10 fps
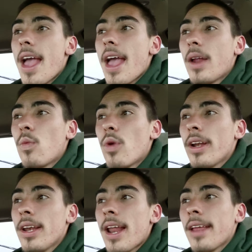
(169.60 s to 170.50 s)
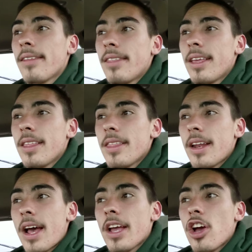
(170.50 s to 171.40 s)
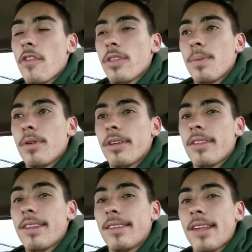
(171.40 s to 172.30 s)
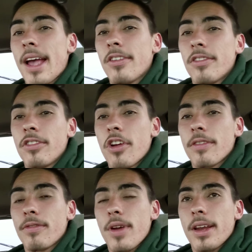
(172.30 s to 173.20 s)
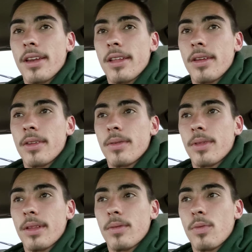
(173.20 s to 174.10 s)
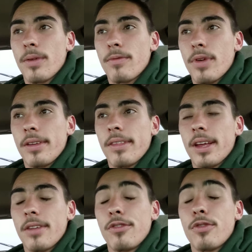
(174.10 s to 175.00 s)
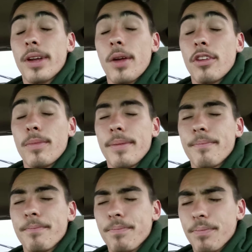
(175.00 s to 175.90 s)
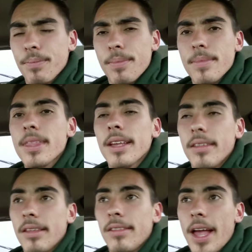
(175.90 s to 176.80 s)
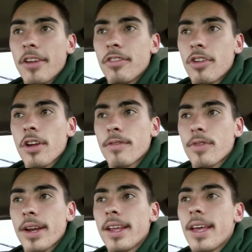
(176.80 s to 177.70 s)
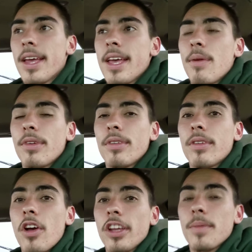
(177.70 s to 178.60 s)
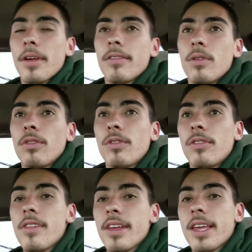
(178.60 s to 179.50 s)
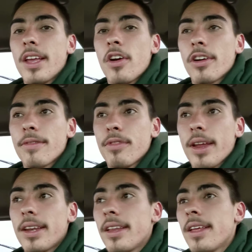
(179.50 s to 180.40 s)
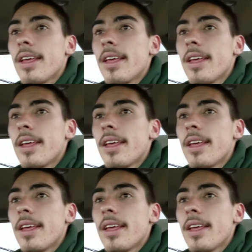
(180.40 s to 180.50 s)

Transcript: And one nice thing that I got from the book is that siders are not afraid. That's one phrase that kind of struck out to me. That siders are not afraid. And what I was talking about is those who see the king aren't afraid.